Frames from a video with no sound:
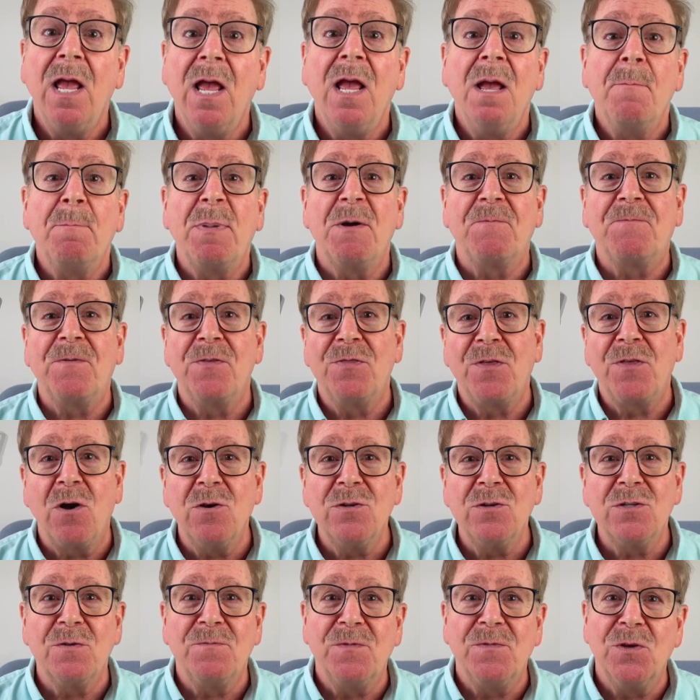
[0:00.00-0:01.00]
But for
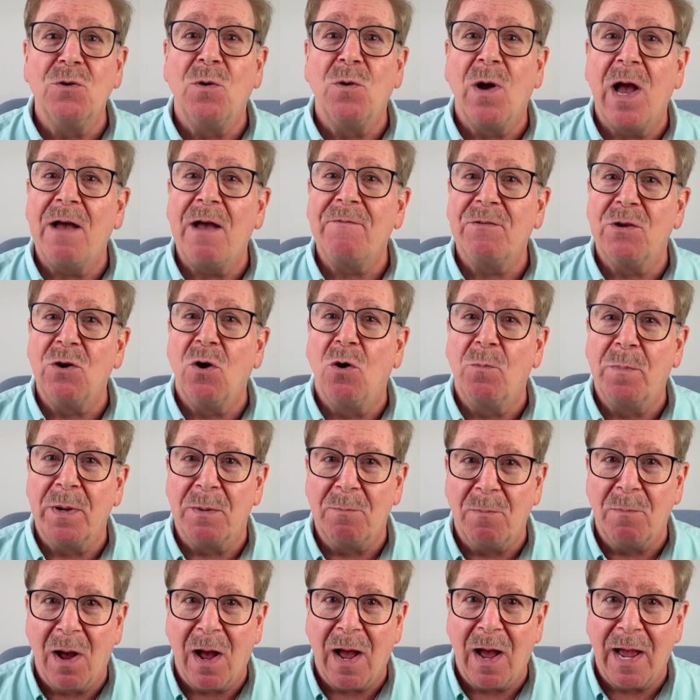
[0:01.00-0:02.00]
those of you who have an
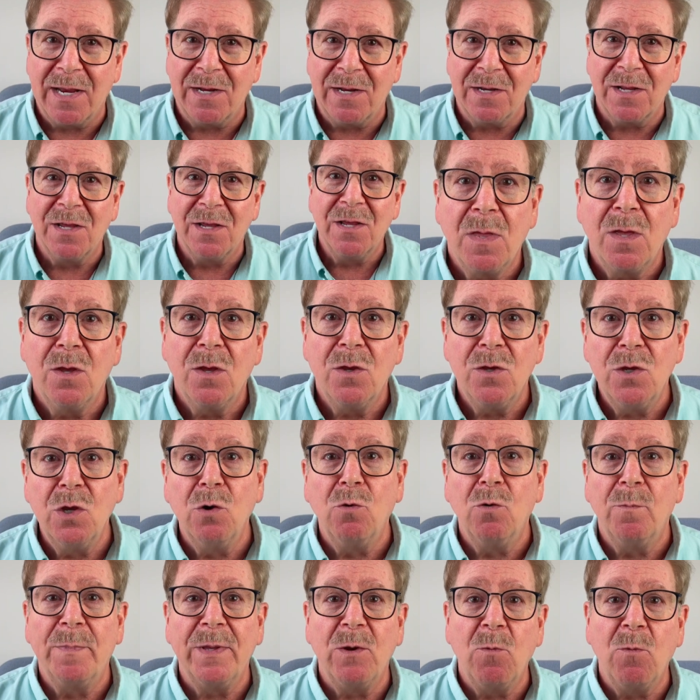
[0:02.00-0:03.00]
open mind, you
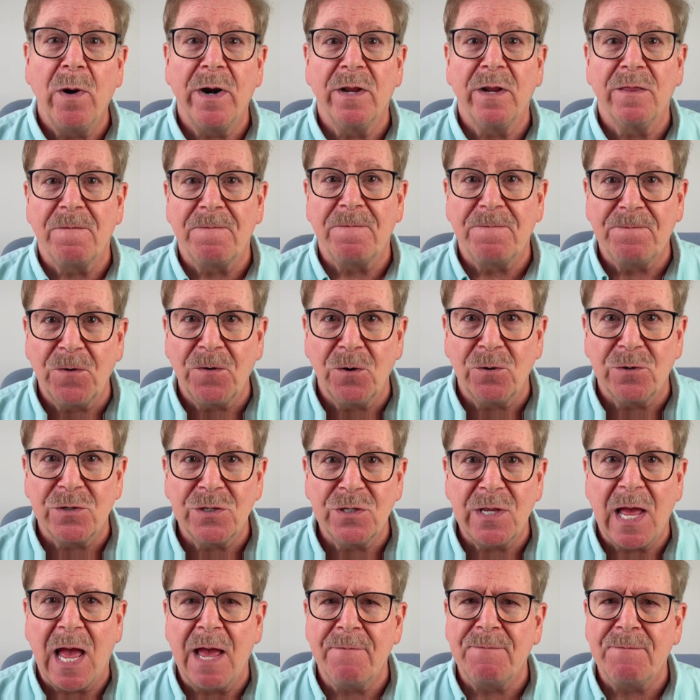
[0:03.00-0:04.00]
will be one of the first
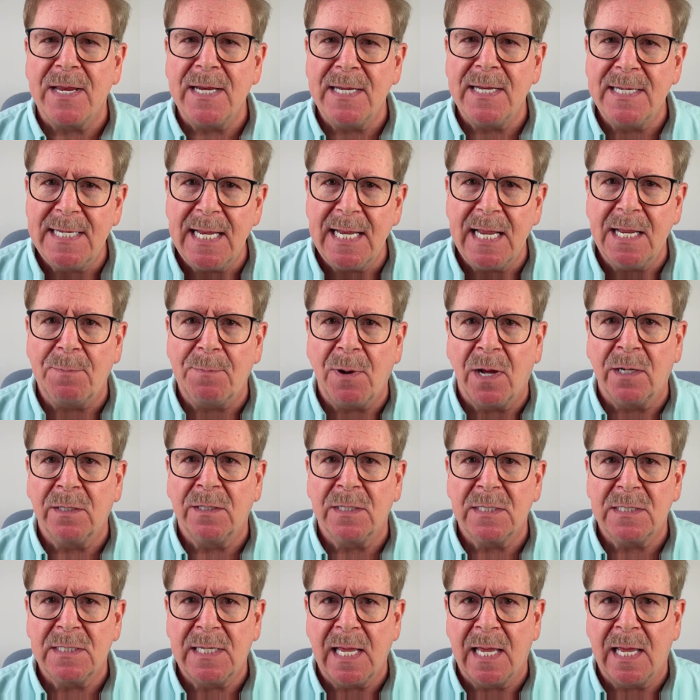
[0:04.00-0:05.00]
to have a deep
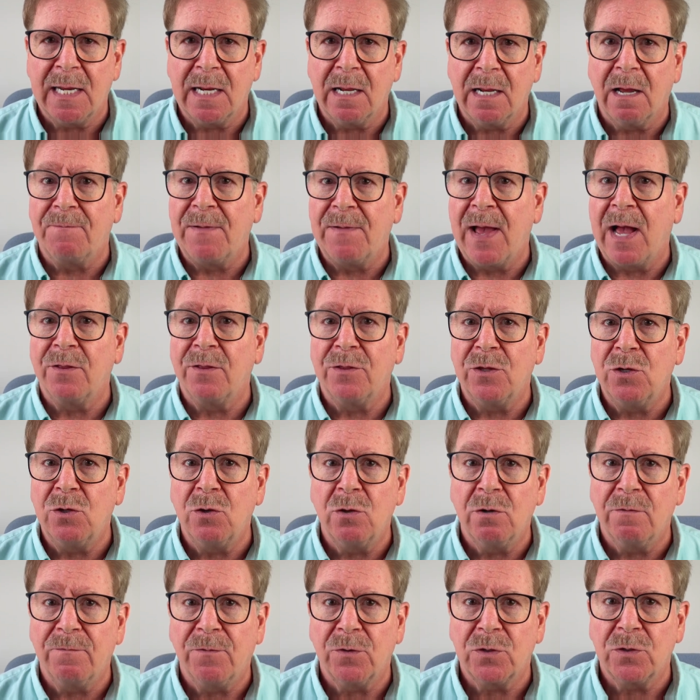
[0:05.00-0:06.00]
understanding of how the
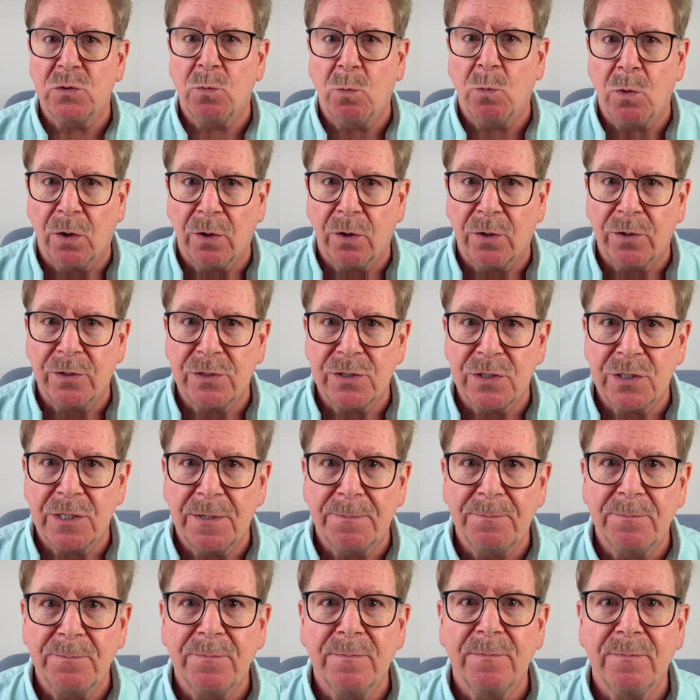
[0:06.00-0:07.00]
universe works.
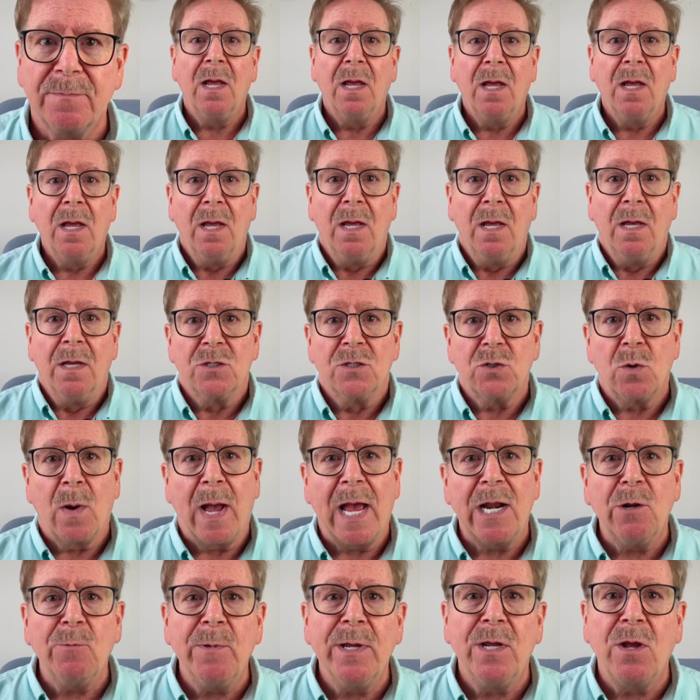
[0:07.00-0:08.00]
So
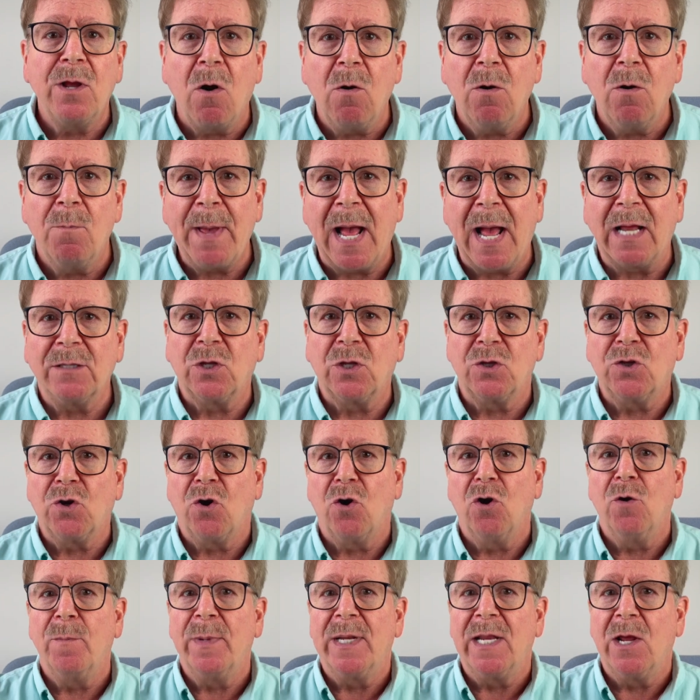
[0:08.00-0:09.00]
how do we go about
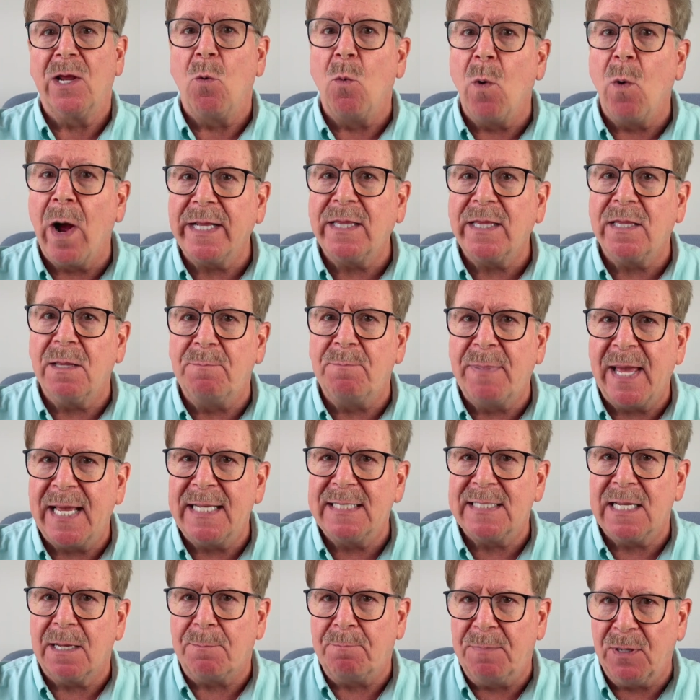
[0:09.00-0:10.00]
determining what the
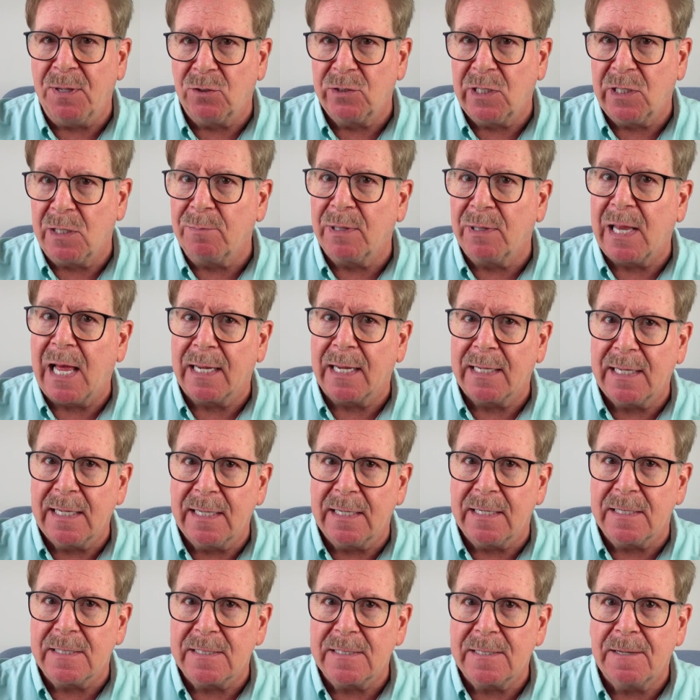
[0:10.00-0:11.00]
basic building block
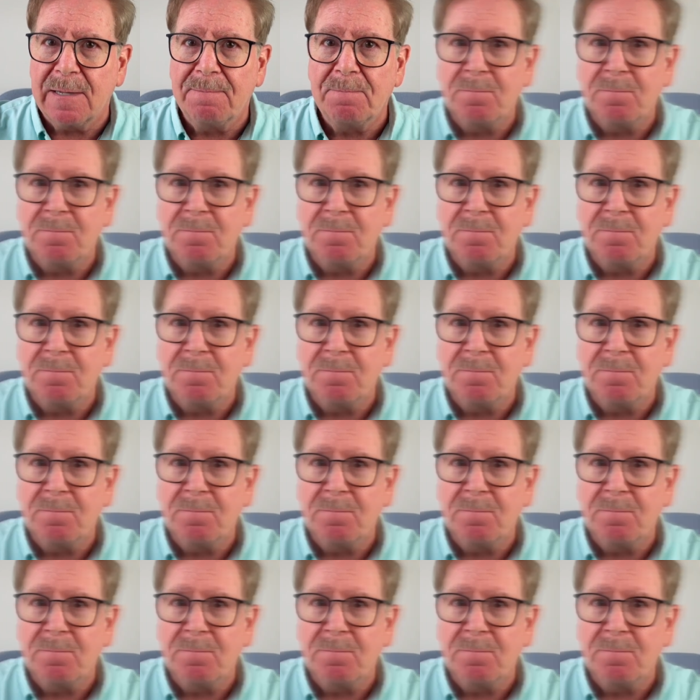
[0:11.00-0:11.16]
is?